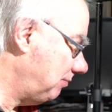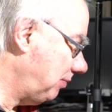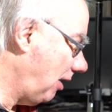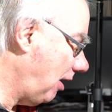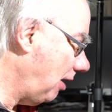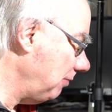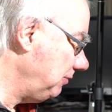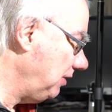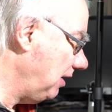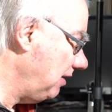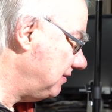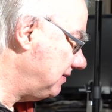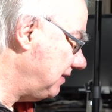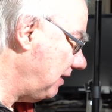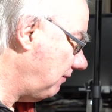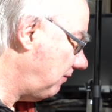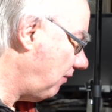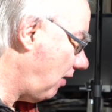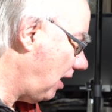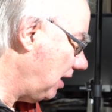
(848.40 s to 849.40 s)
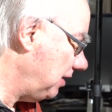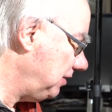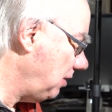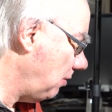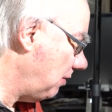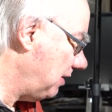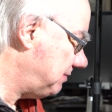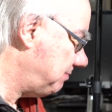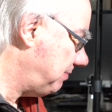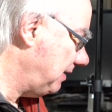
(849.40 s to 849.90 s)
but I'm using it via
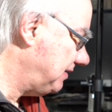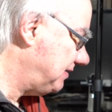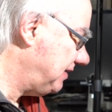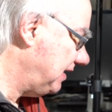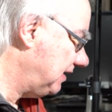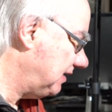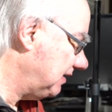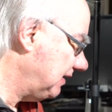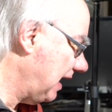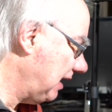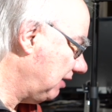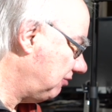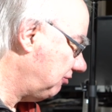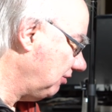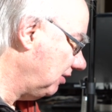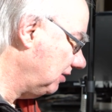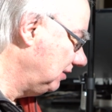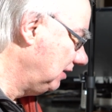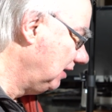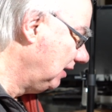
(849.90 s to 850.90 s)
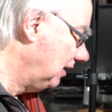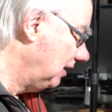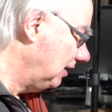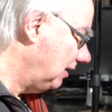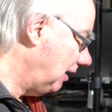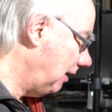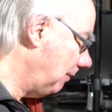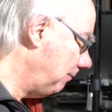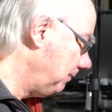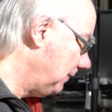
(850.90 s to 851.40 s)
U S B C connection.
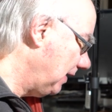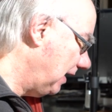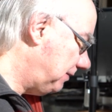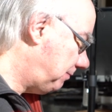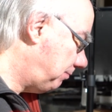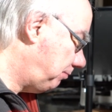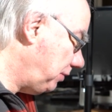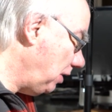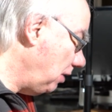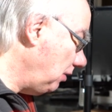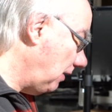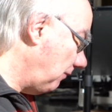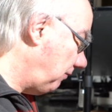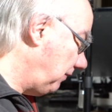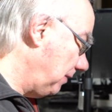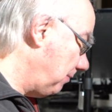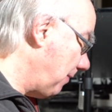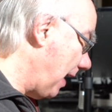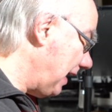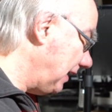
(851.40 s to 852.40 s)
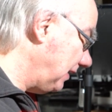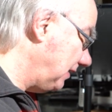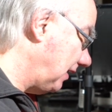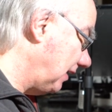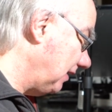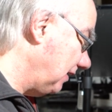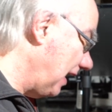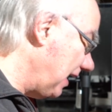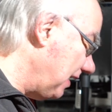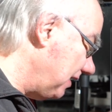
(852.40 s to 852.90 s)
Um, it's beautifully made.
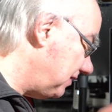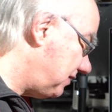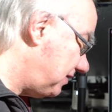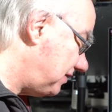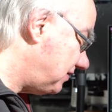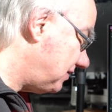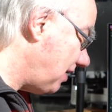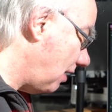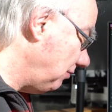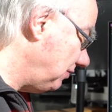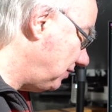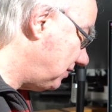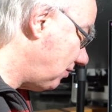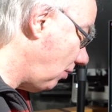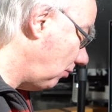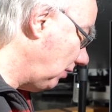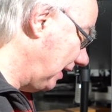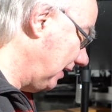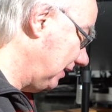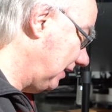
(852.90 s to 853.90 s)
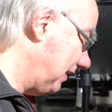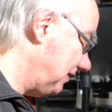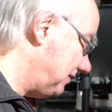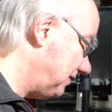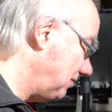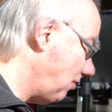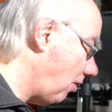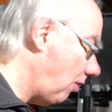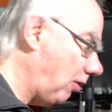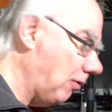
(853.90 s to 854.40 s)
It is so solid. It's
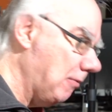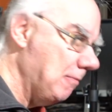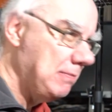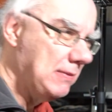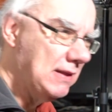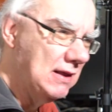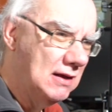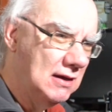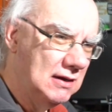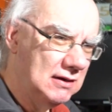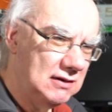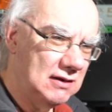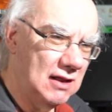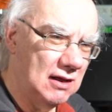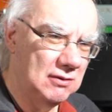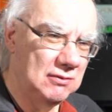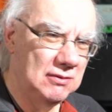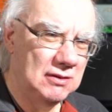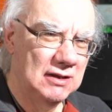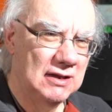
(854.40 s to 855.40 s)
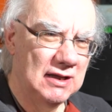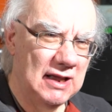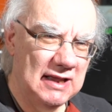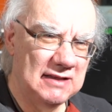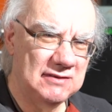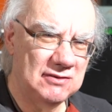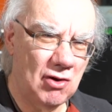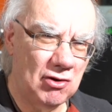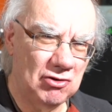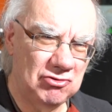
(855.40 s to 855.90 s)
not, you know,
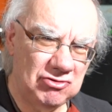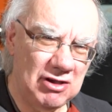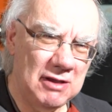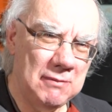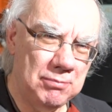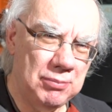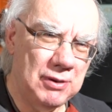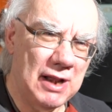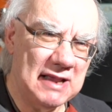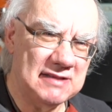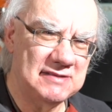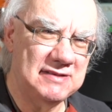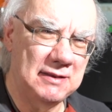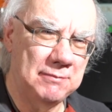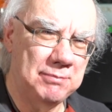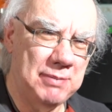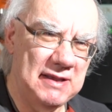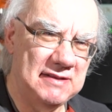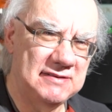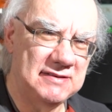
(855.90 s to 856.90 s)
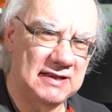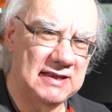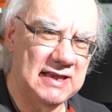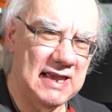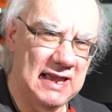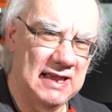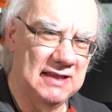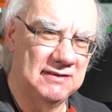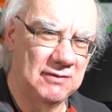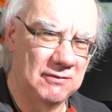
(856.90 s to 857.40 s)
it's not a cheap plastic piece of
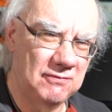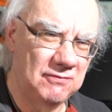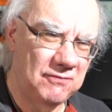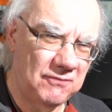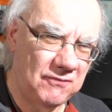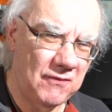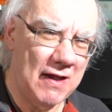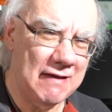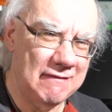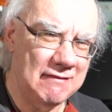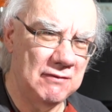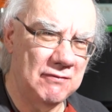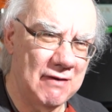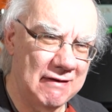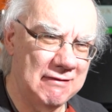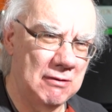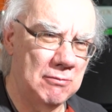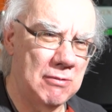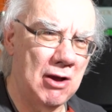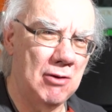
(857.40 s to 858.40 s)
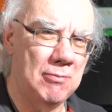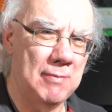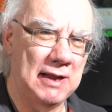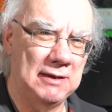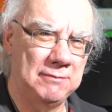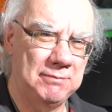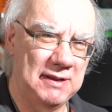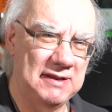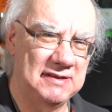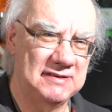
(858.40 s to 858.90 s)
kit. It's a very, very well
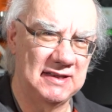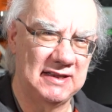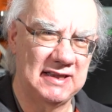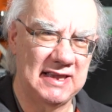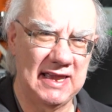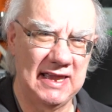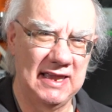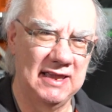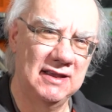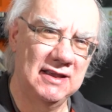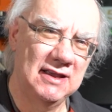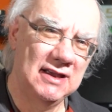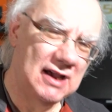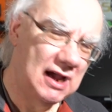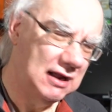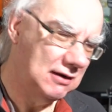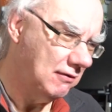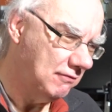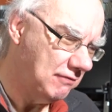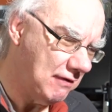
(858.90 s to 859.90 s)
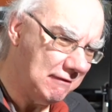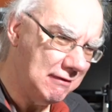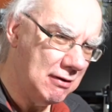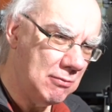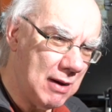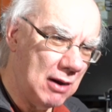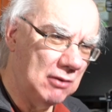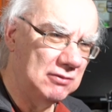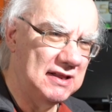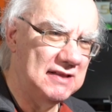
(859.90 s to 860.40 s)
made piece of kit and a very
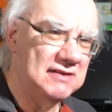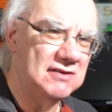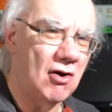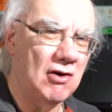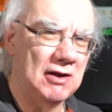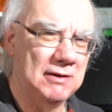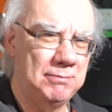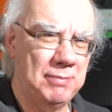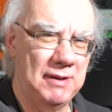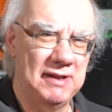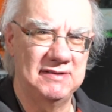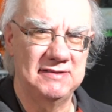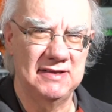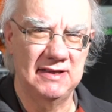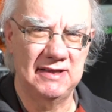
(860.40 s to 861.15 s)
well designed piece